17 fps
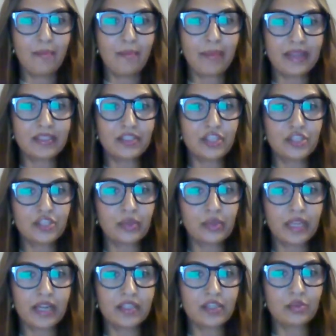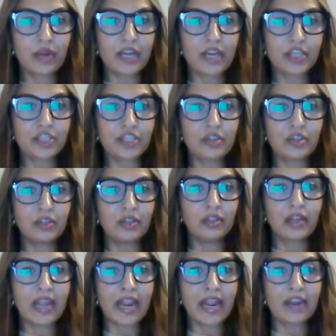Messages related to
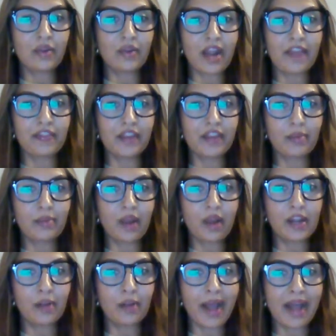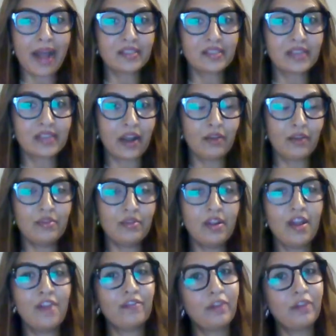racial and or ethnic pride are passed down
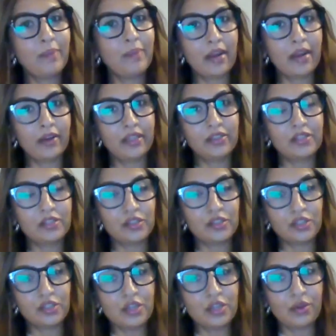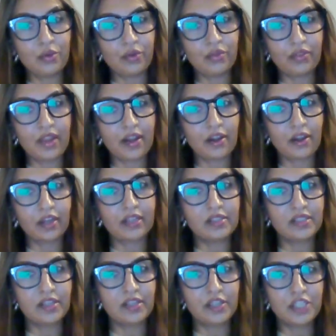from parents to youth and are
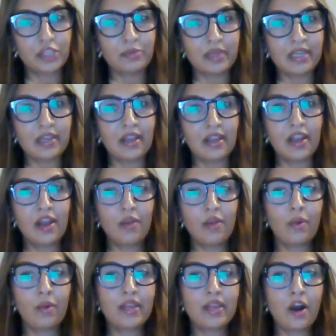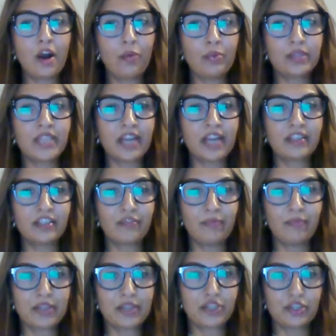considered to be what we call protective
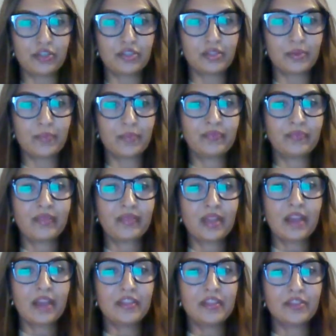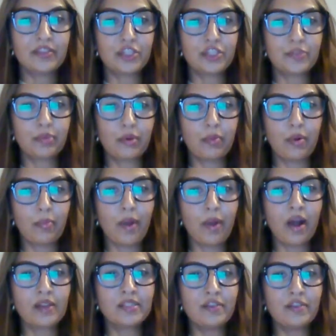measures. These are to promote
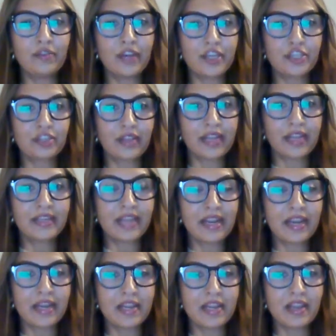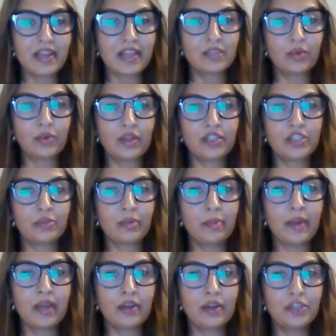positive racial identity as well as to
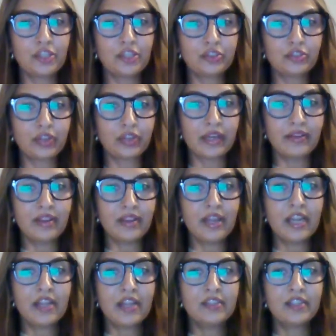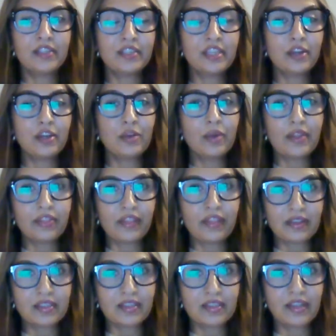prepare children to deal with
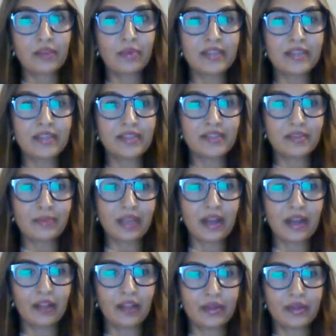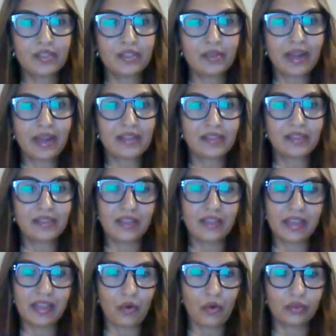things like racism and colorism as they
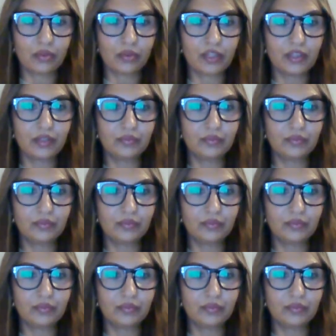get older.